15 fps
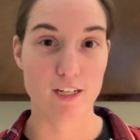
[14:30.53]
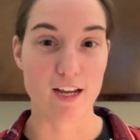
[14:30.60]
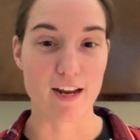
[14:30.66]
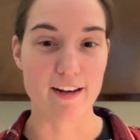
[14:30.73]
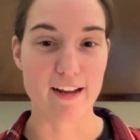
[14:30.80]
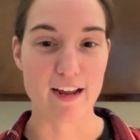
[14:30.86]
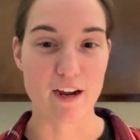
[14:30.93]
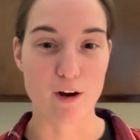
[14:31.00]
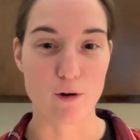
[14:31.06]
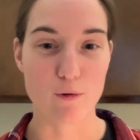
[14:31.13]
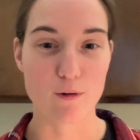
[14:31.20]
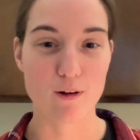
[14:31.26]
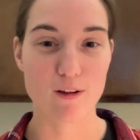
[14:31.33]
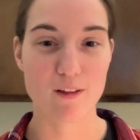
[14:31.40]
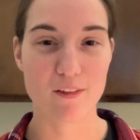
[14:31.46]

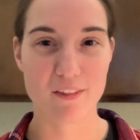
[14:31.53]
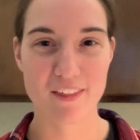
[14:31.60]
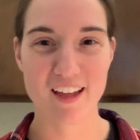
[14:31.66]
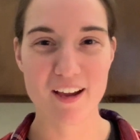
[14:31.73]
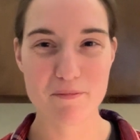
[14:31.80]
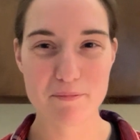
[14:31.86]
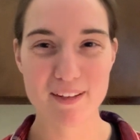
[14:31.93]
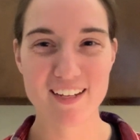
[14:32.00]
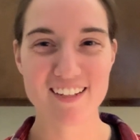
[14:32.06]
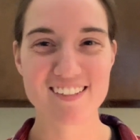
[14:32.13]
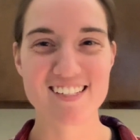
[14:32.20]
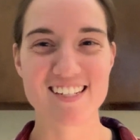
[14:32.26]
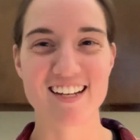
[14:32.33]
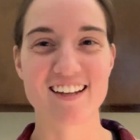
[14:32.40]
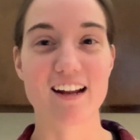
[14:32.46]
Now, that being
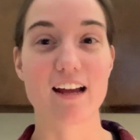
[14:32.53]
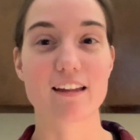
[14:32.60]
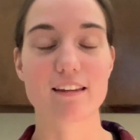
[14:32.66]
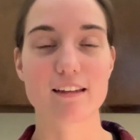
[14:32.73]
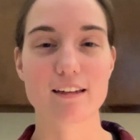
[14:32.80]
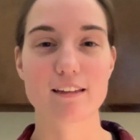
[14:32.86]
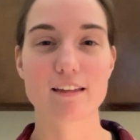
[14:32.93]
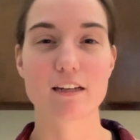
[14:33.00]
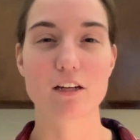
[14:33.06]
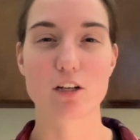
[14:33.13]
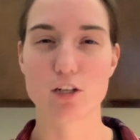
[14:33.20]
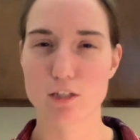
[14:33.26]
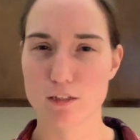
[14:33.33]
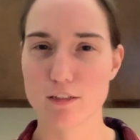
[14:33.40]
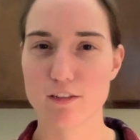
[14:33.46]
said, I think that it
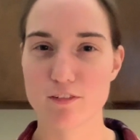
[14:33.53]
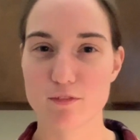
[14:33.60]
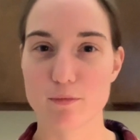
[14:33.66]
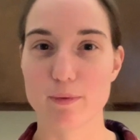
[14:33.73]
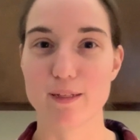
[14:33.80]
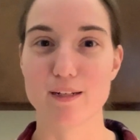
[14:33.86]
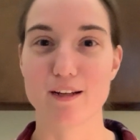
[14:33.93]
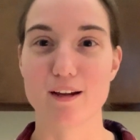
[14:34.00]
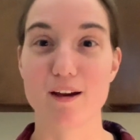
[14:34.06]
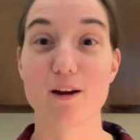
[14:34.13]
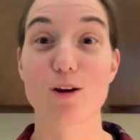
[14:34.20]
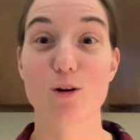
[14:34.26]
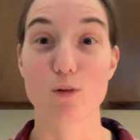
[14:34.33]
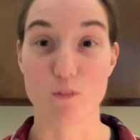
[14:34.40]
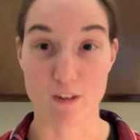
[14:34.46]
could have been
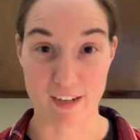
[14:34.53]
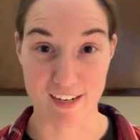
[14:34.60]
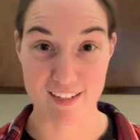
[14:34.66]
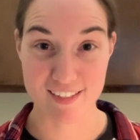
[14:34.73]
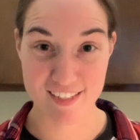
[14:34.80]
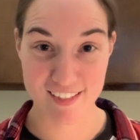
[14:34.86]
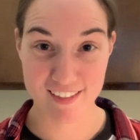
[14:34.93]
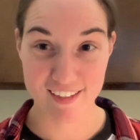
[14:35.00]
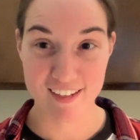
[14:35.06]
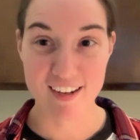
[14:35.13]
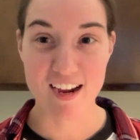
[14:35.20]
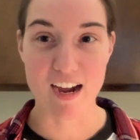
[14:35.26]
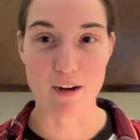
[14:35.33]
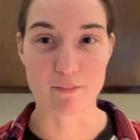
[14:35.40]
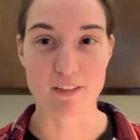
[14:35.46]
great.
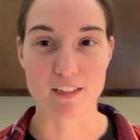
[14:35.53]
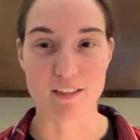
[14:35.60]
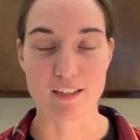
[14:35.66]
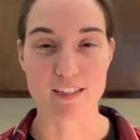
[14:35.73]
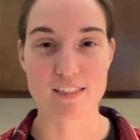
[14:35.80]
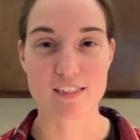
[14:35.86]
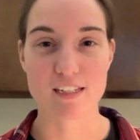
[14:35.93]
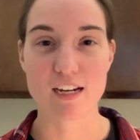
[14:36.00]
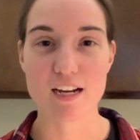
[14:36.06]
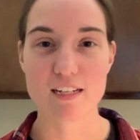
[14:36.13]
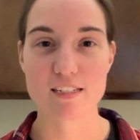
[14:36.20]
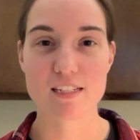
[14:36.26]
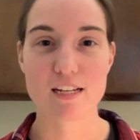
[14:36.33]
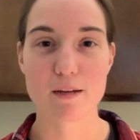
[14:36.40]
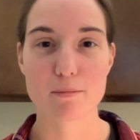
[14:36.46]
I really liked the
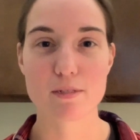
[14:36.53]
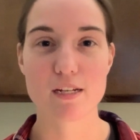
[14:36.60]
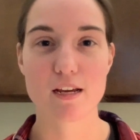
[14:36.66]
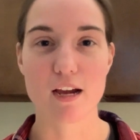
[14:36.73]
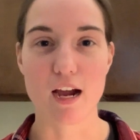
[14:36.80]
concept.